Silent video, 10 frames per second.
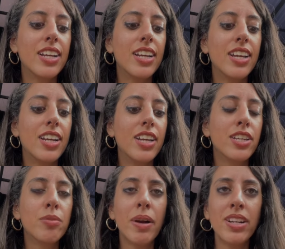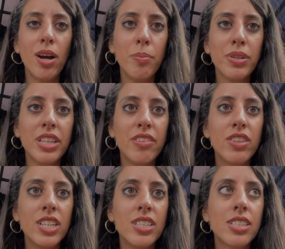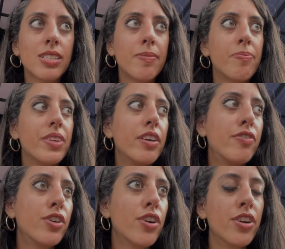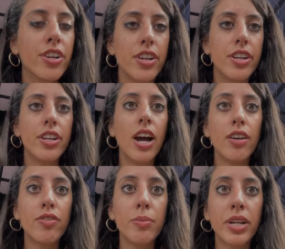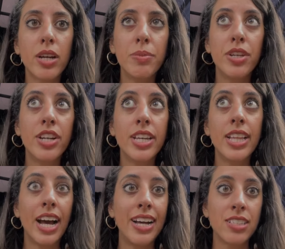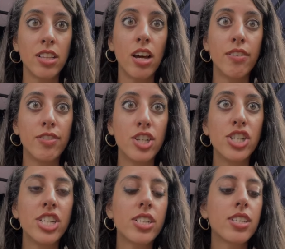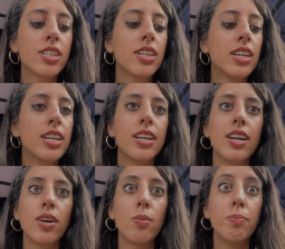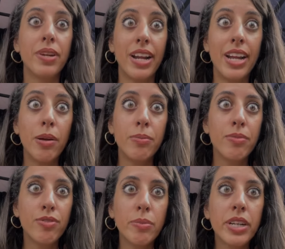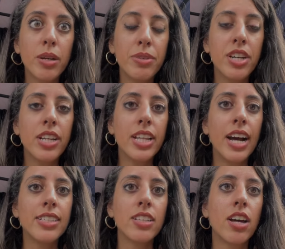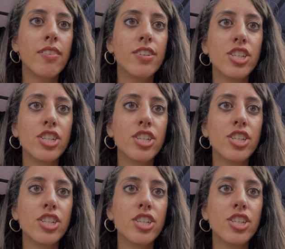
you might not believe this if you're not from a community that has a lot of virgins, but I am from a community that has a lot of virgins.